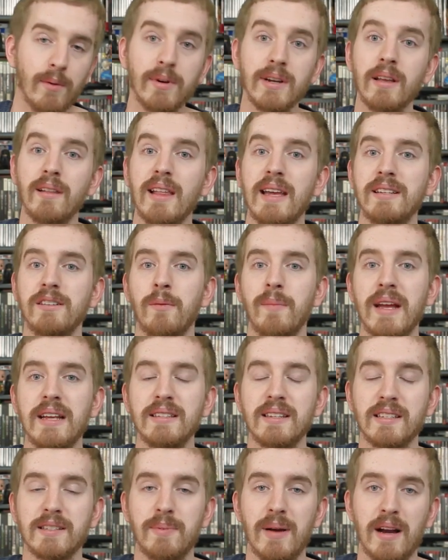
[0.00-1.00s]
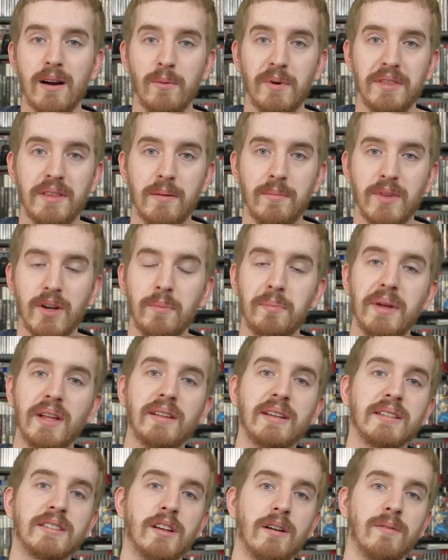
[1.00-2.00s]
Well, when you let domains expire with them, their
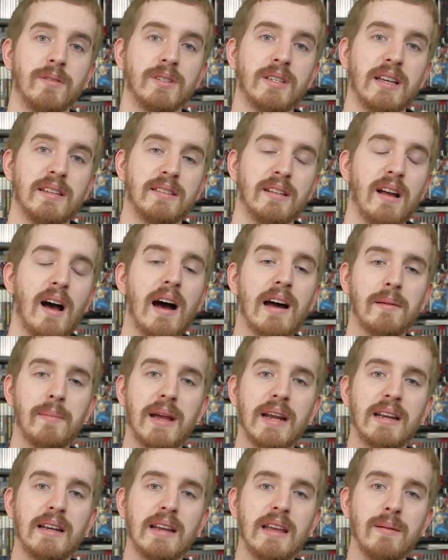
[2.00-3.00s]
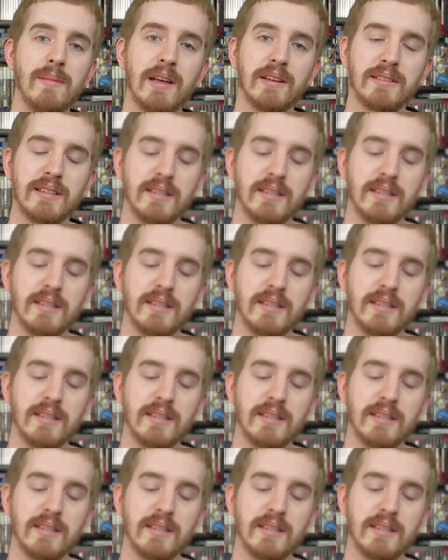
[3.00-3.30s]
billing service has an automated email